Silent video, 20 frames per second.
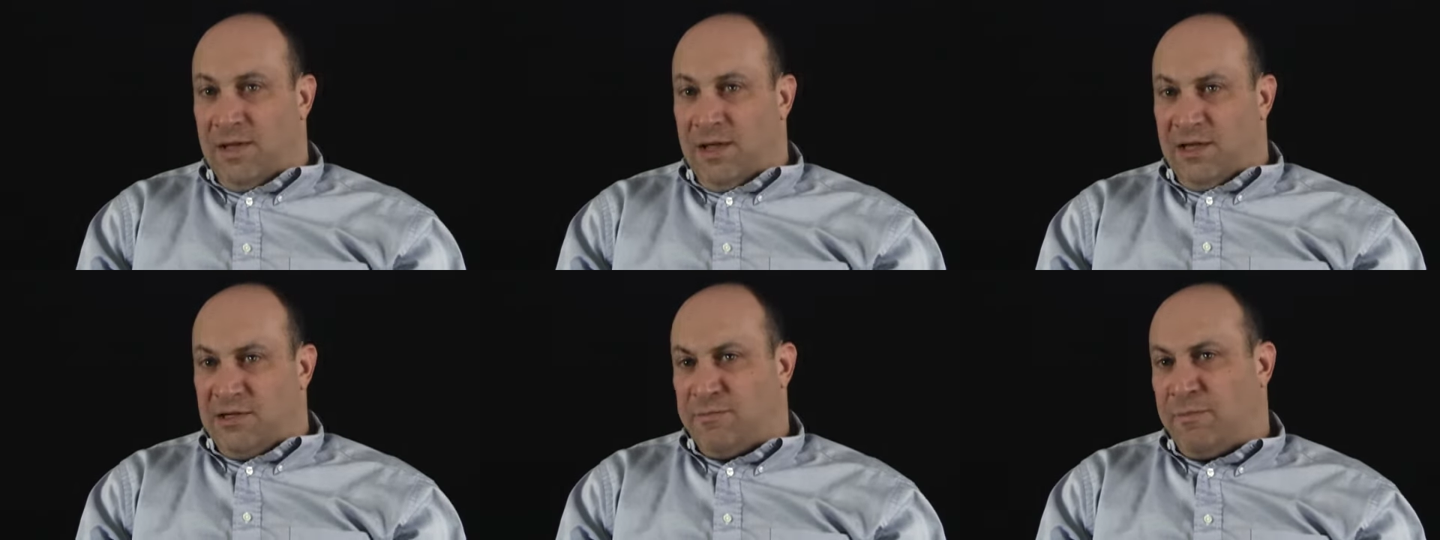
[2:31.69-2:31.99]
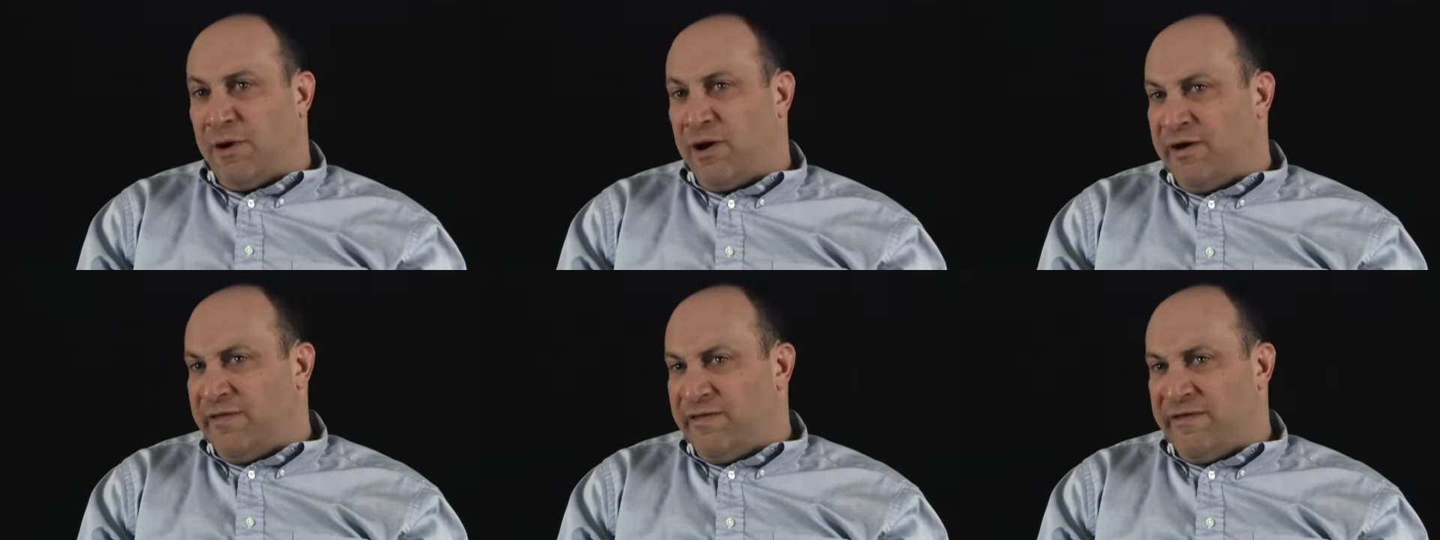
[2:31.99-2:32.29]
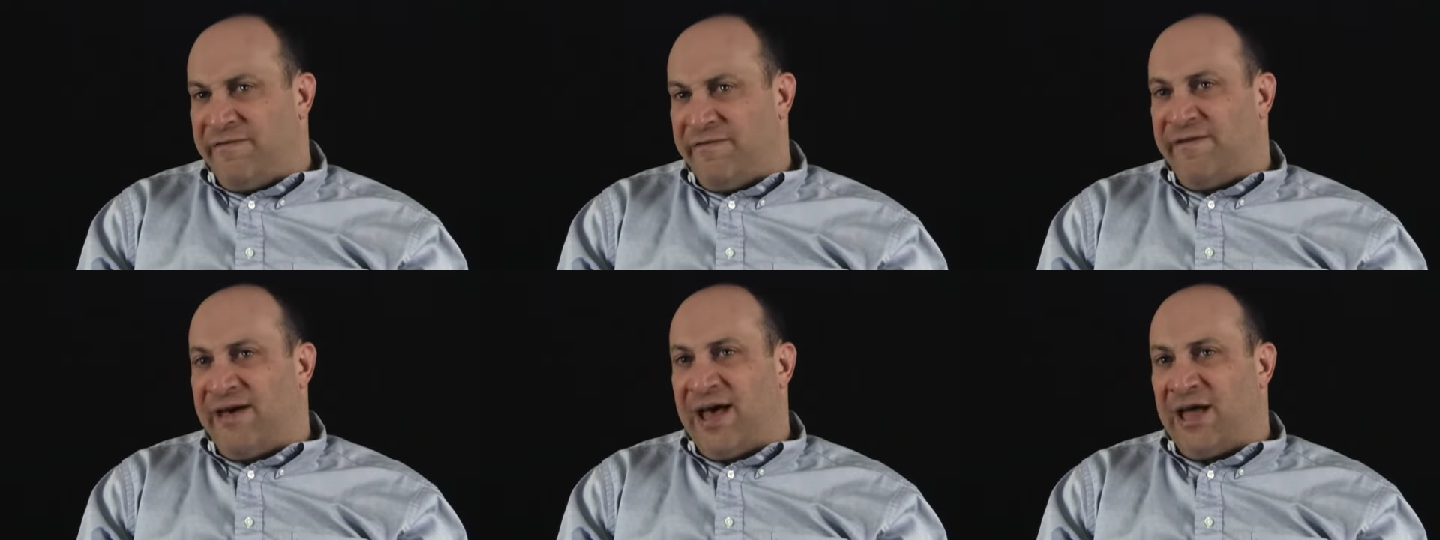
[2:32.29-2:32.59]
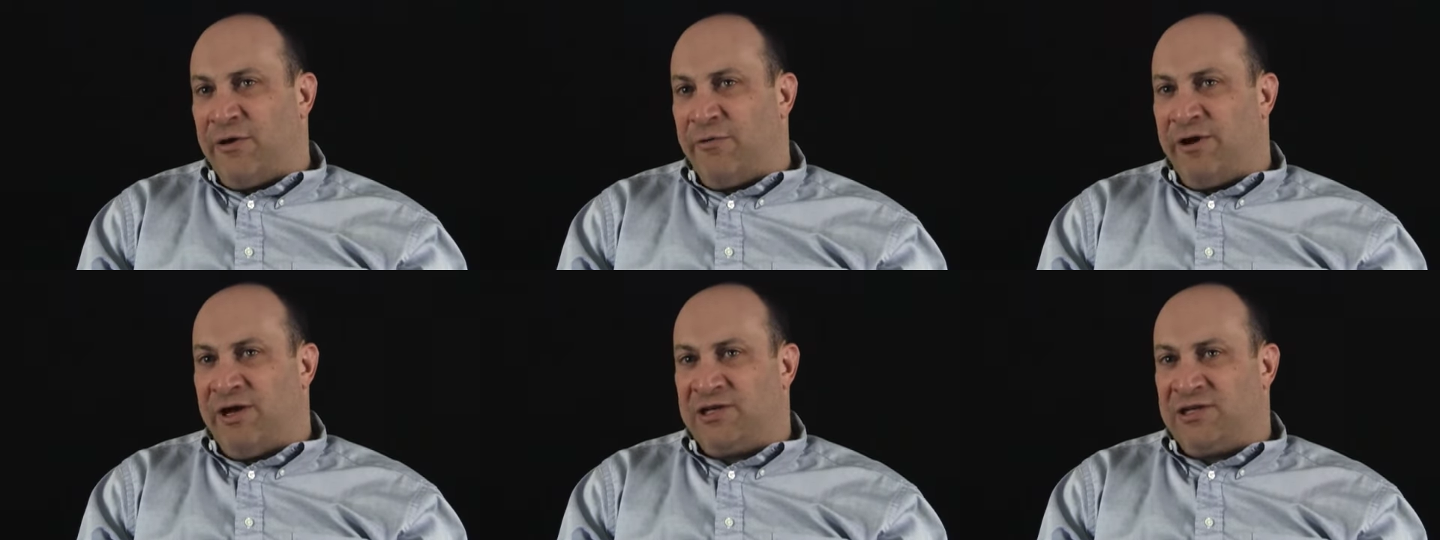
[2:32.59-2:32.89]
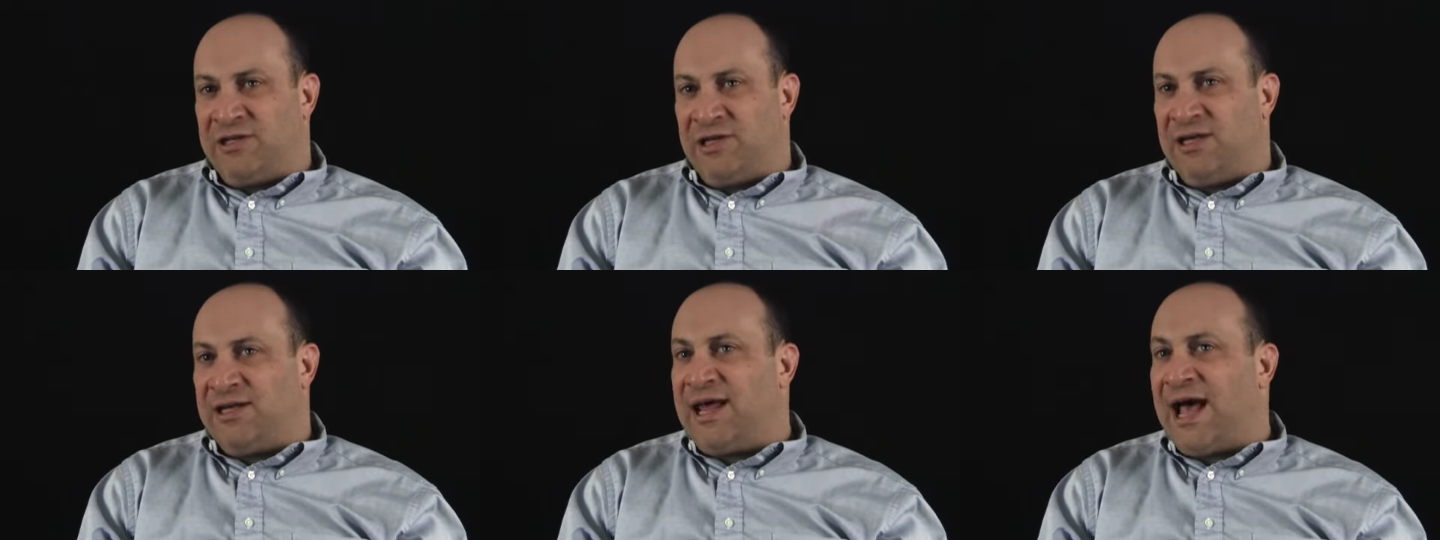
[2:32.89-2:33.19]
As part of the
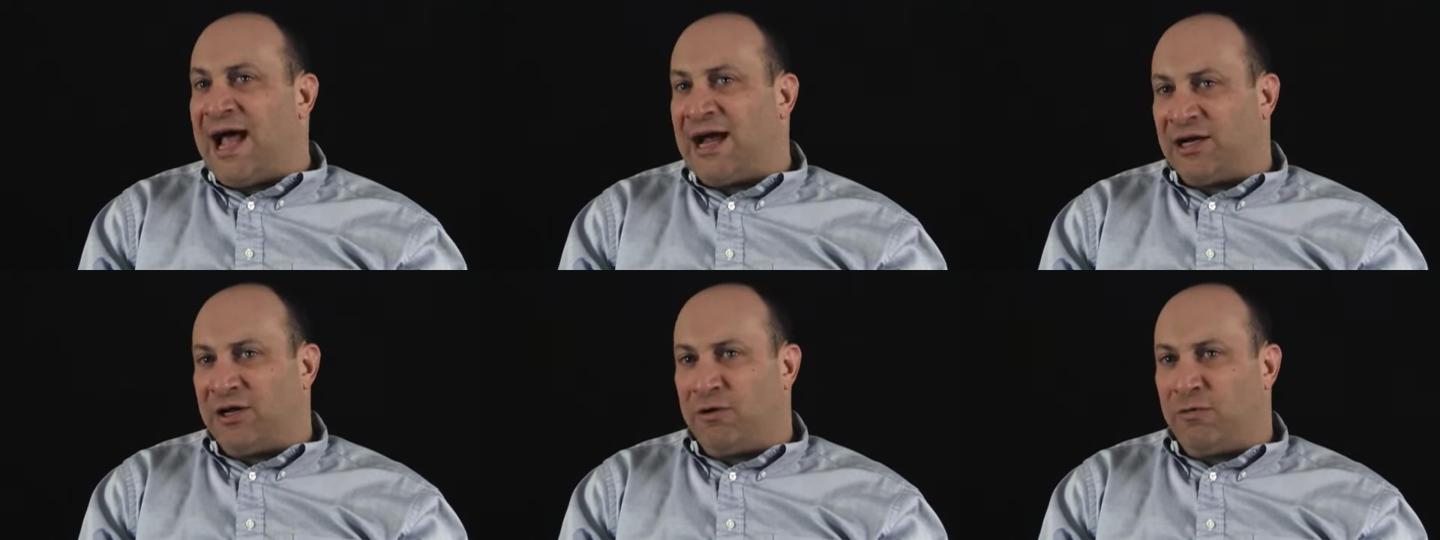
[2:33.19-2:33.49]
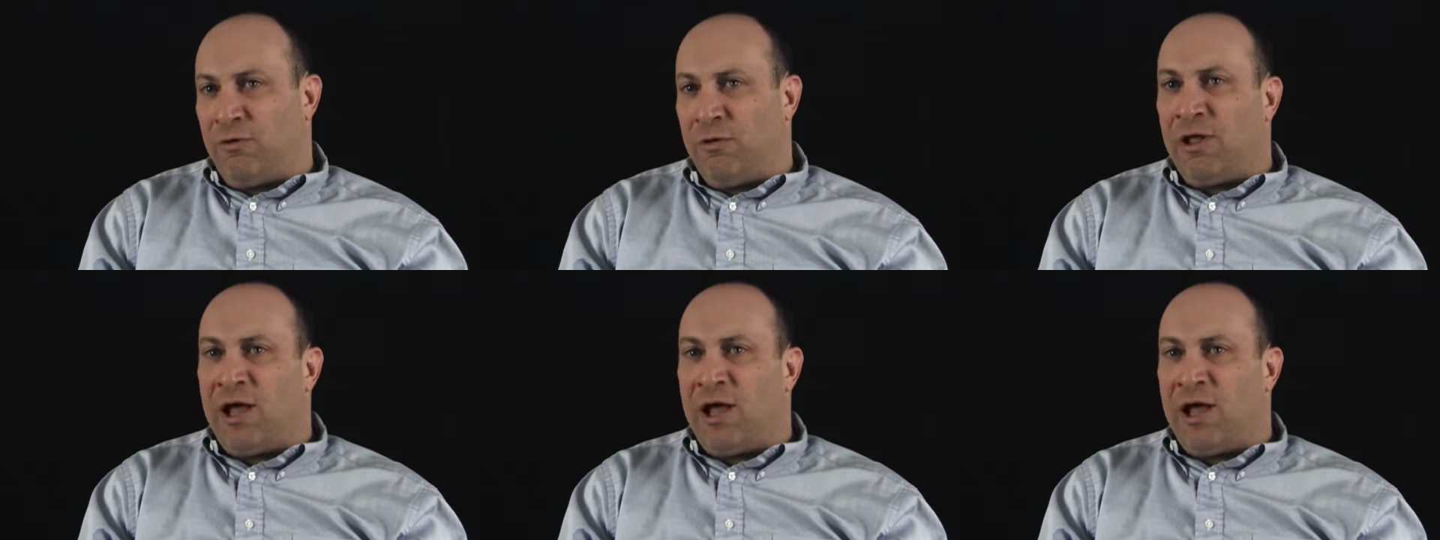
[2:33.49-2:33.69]
evaluation, the doctor will